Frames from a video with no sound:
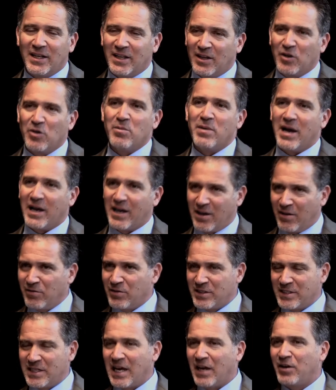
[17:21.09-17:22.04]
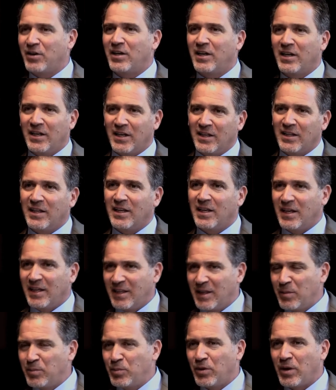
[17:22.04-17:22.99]
They go back every Saturday, and
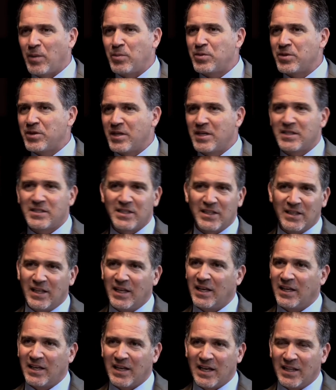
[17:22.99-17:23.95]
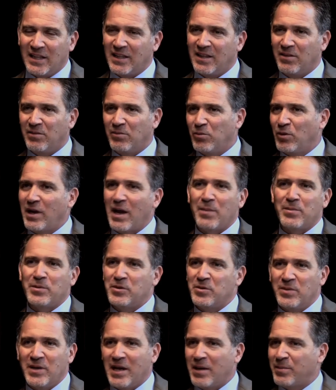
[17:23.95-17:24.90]
they put up with this, and what happened
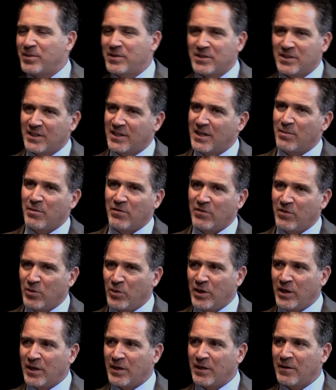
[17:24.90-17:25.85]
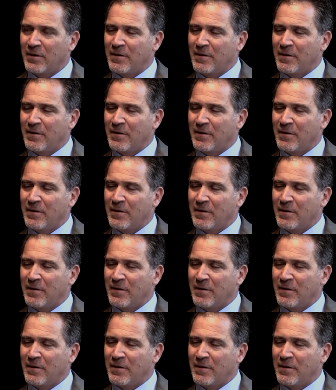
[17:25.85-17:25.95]
to me happens to them every week.